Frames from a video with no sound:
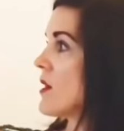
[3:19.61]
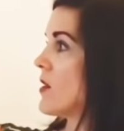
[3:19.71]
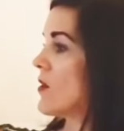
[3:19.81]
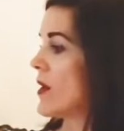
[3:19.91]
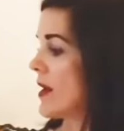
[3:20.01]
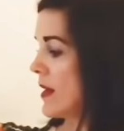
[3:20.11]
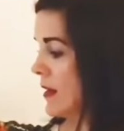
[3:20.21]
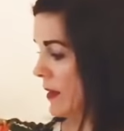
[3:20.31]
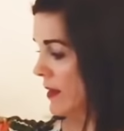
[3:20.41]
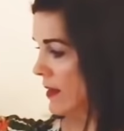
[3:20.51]
do
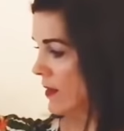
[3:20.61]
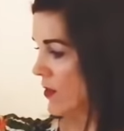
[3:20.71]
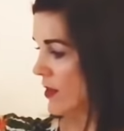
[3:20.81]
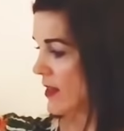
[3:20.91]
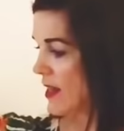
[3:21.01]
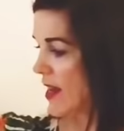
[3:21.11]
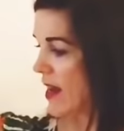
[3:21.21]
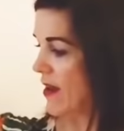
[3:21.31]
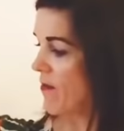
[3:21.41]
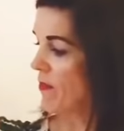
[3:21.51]
is, as you can see
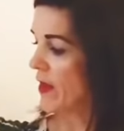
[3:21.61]
here,